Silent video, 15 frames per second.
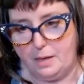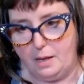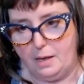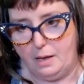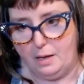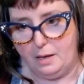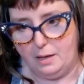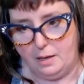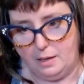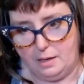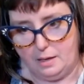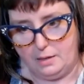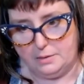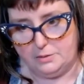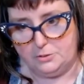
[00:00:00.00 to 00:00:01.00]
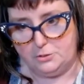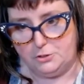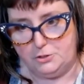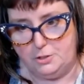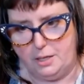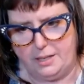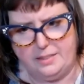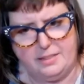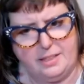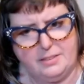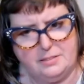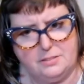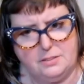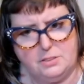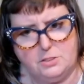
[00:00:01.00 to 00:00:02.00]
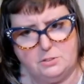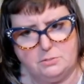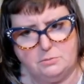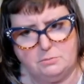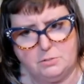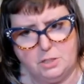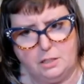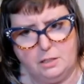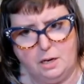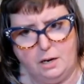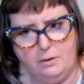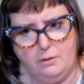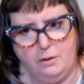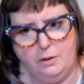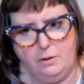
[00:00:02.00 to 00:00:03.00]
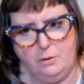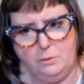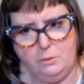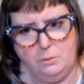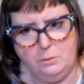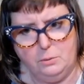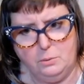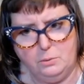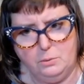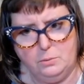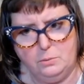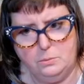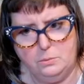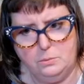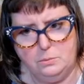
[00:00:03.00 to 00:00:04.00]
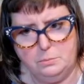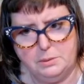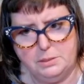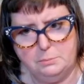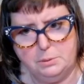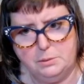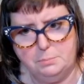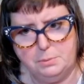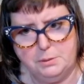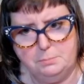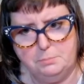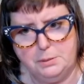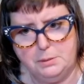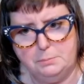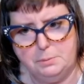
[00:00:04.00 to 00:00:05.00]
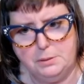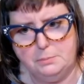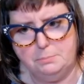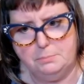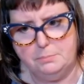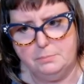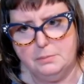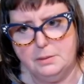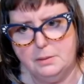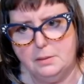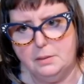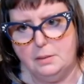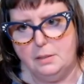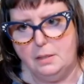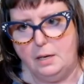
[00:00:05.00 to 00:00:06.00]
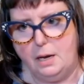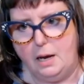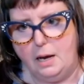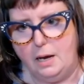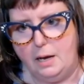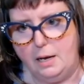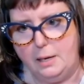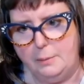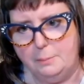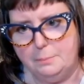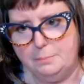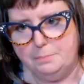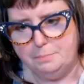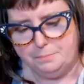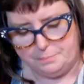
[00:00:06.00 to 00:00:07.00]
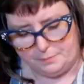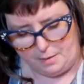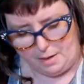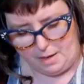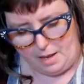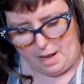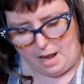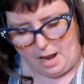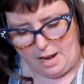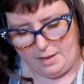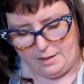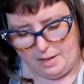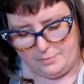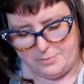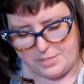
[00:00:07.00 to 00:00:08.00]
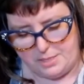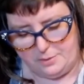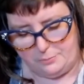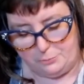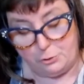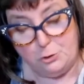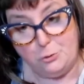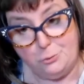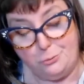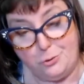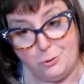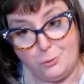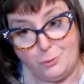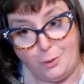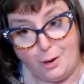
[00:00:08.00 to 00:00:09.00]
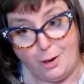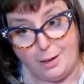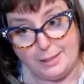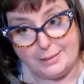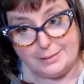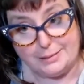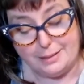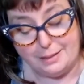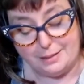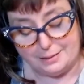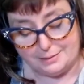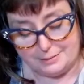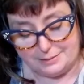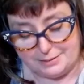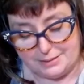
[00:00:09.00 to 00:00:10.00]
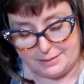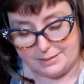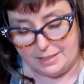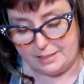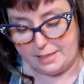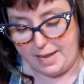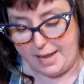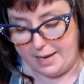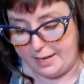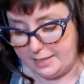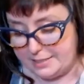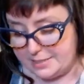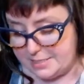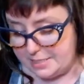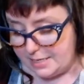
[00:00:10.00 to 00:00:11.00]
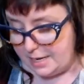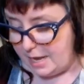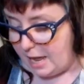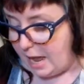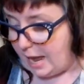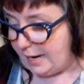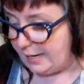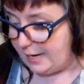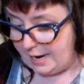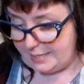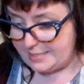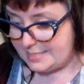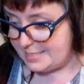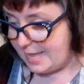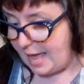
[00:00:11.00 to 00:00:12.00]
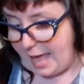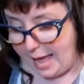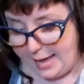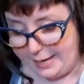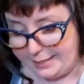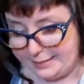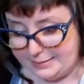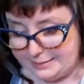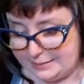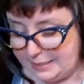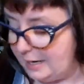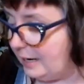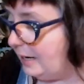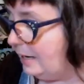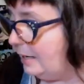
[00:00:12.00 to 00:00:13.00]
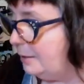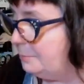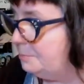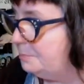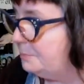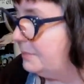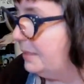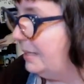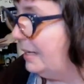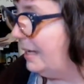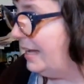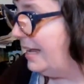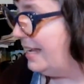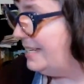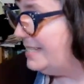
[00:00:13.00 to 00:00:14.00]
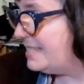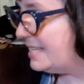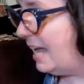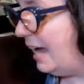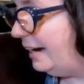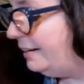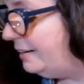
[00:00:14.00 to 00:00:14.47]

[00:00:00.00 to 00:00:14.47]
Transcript: I think Giancarlo. Boop, boop, boop, boop, boop. I've seen a few of you on TikTok, and I gotta say, it's kind